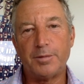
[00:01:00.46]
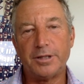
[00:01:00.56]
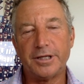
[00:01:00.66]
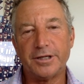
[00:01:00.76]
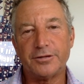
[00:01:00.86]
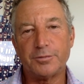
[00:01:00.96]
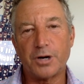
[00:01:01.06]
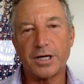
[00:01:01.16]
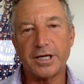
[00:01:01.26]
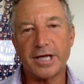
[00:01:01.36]
doubling its
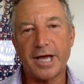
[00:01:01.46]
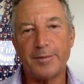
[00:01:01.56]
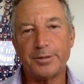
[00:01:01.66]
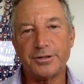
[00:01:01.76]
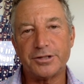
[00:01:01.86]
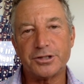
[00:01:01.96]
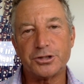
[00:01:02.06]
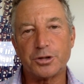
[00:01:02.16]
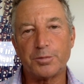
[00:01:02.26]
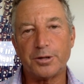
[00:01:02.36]
market cap in such a
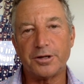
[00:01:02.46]
short